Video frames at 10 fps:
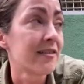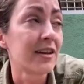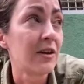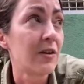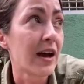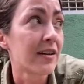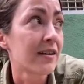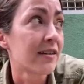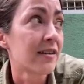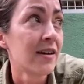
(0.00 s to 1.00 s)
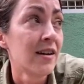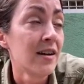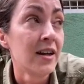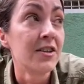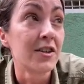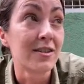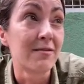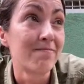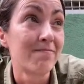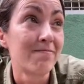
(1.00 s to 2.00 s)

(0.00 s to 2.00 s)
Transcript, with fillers: here in Uganda just